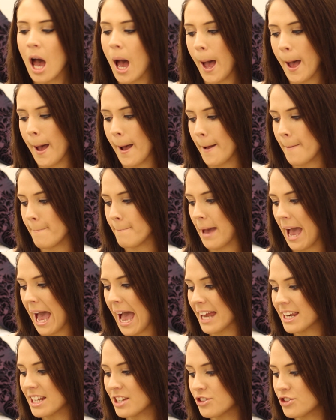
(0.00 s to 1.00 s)

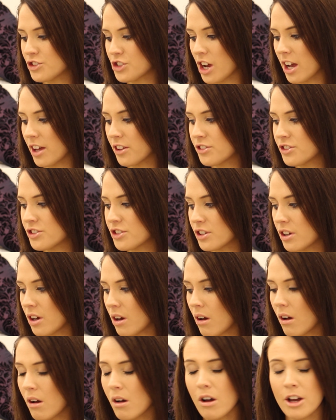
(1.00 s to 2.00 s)
And it's just,
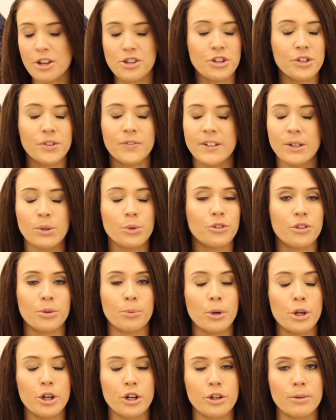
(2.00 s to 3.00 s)
oh, it just fills the
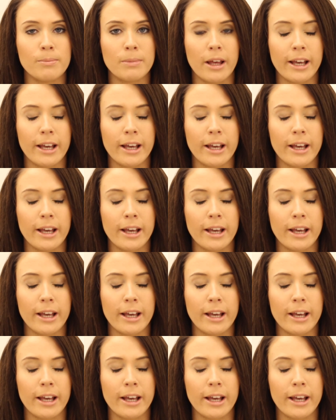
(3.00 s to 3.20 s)
room.